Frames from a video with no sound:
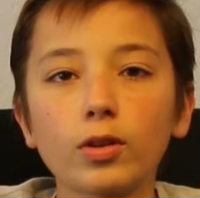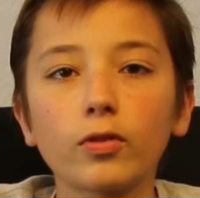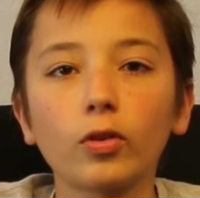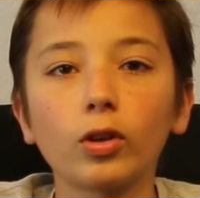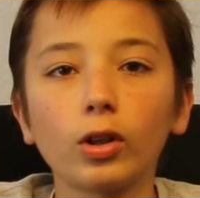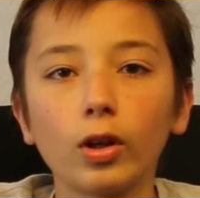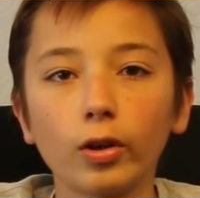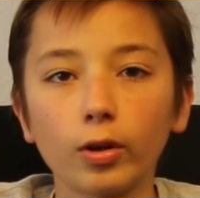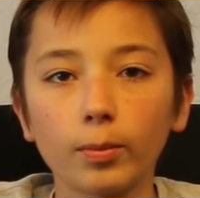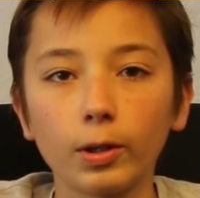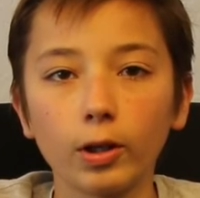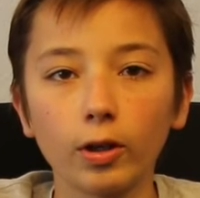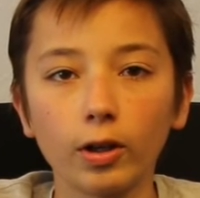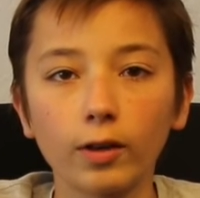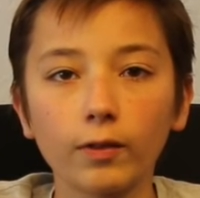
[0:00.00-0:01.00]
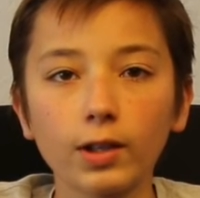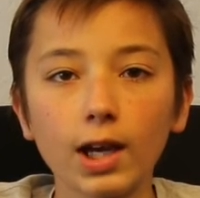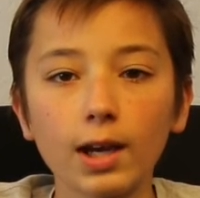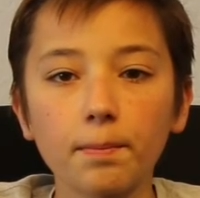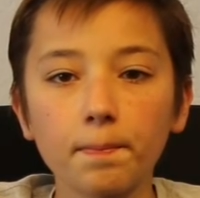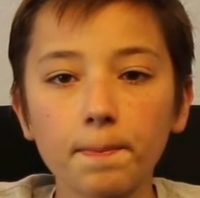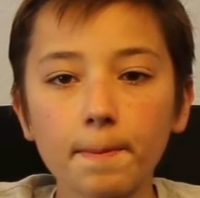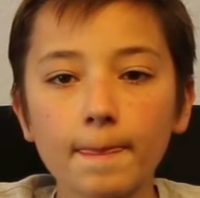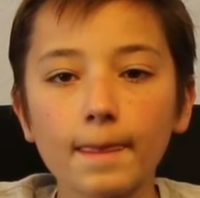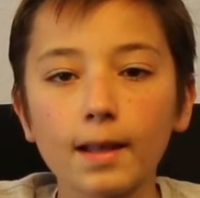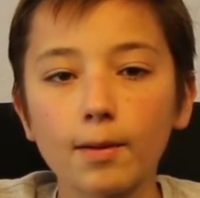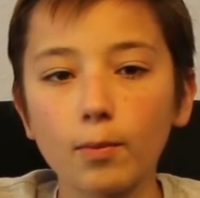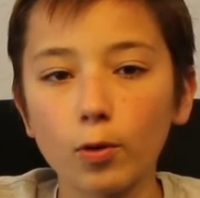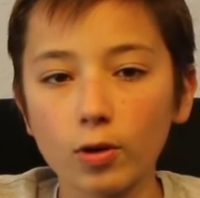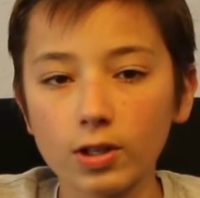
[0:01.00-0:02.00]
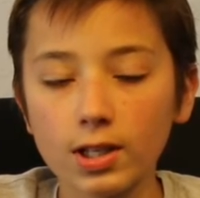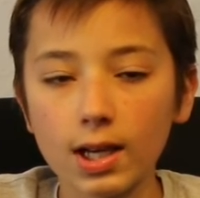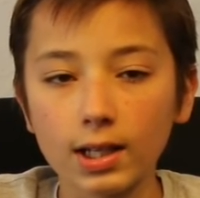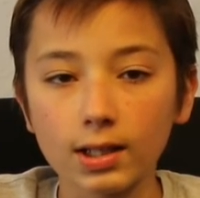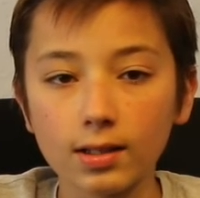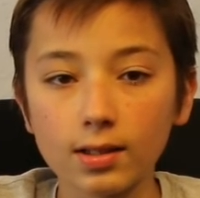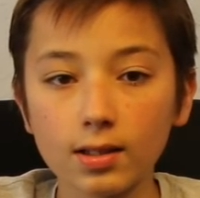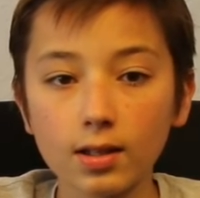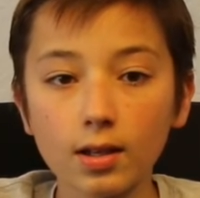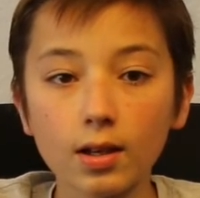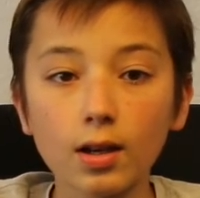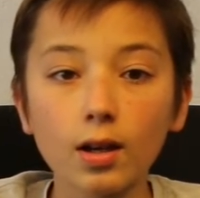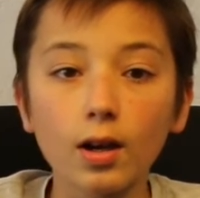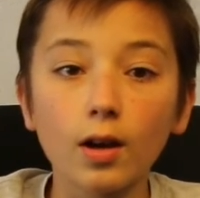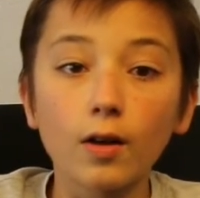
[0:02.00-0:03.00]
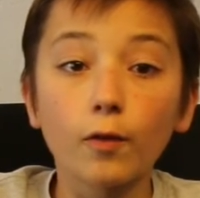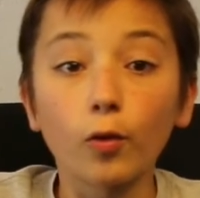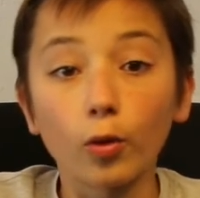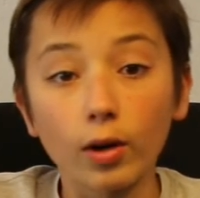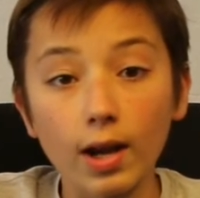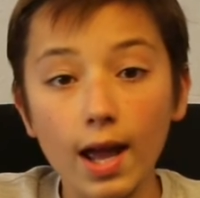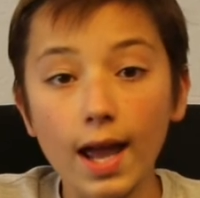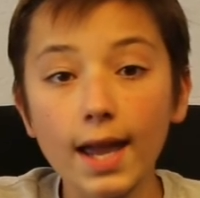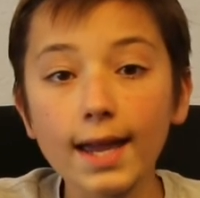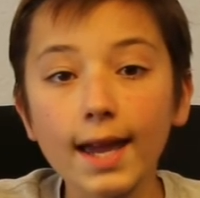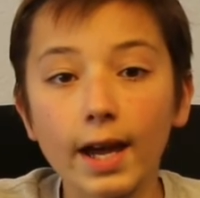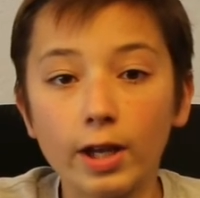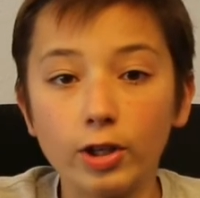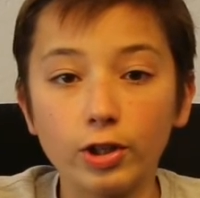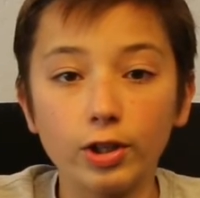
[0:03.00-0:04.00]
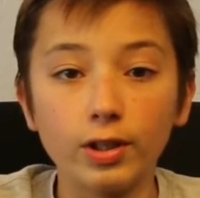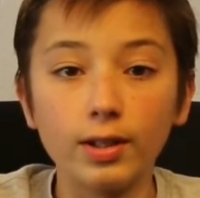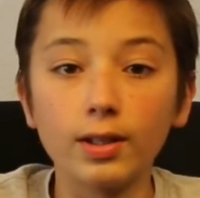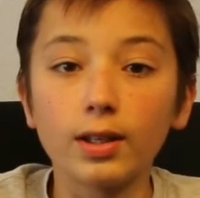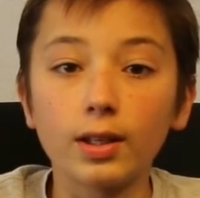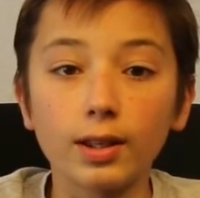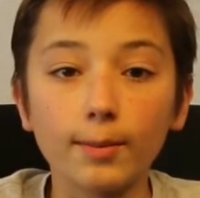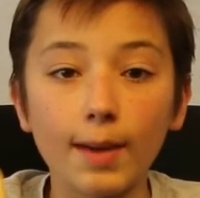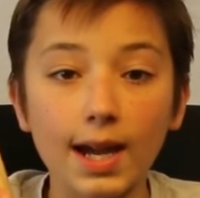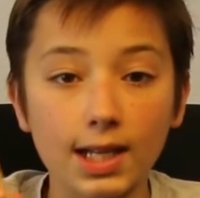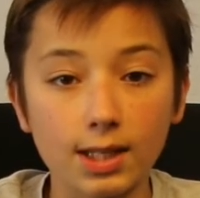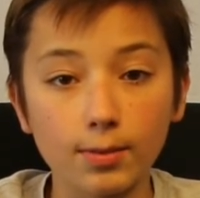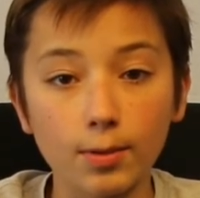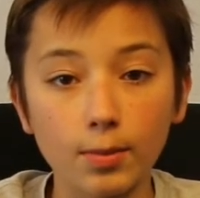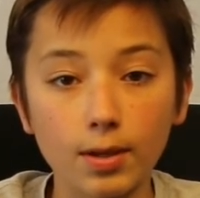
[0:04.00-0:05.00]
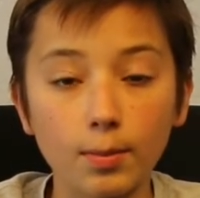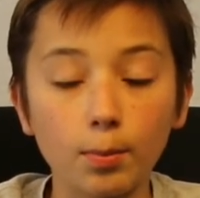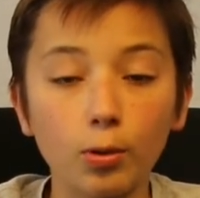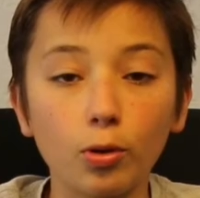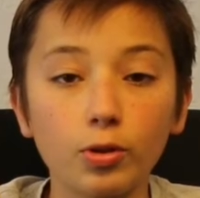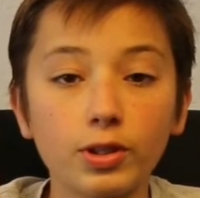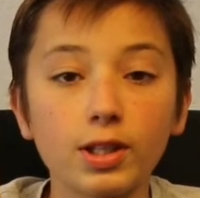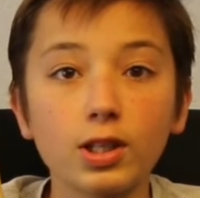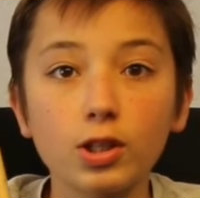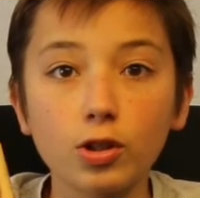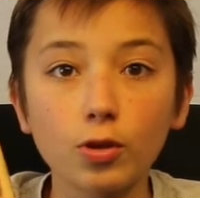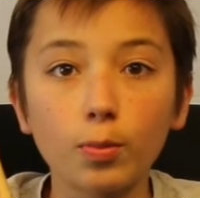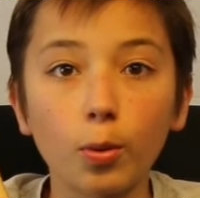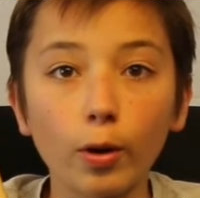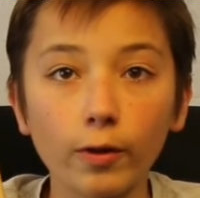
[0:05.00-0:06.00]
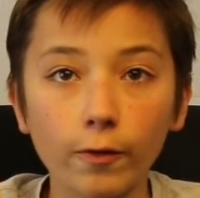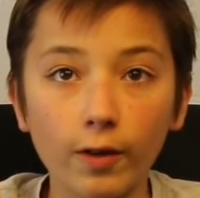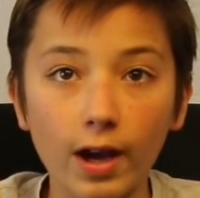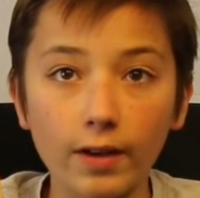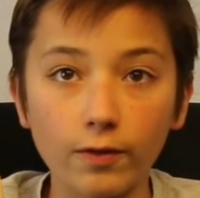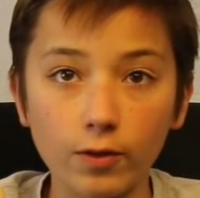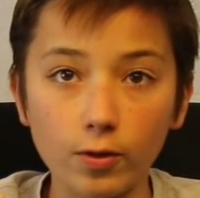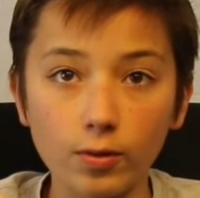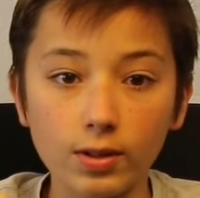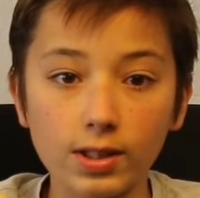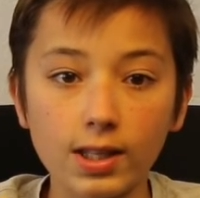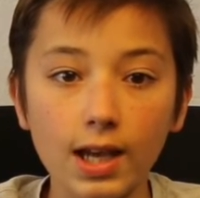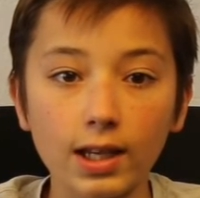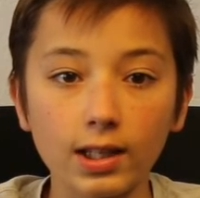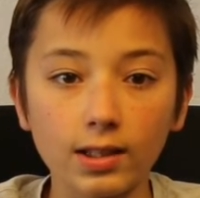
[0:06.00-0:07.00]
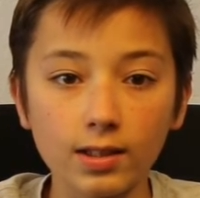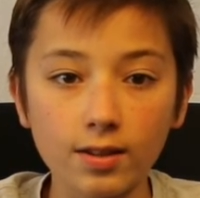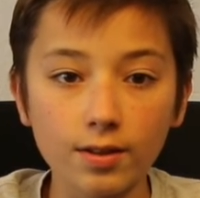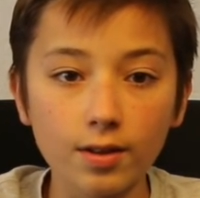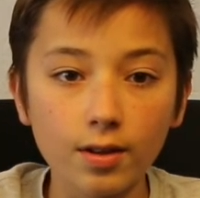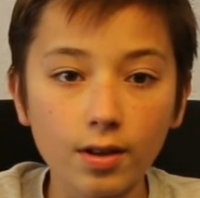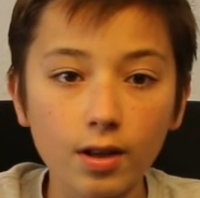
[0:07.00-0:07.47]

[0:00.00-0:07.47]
for a longer period of time, more seconds. For an A engine, the maximum impulse is 2.5 newton seconds.